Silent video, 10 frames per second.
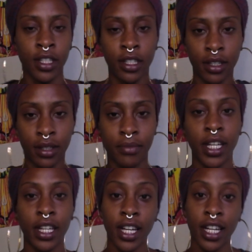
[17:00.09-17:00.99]

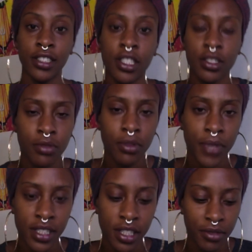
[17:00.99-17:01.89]
and not just
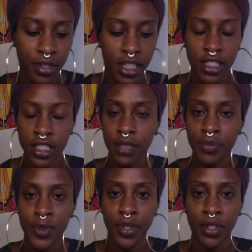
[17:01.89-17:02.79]
romantic
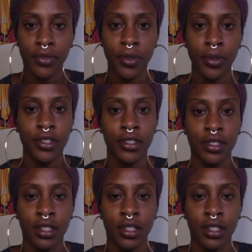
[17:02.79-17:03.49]
relationships, but of course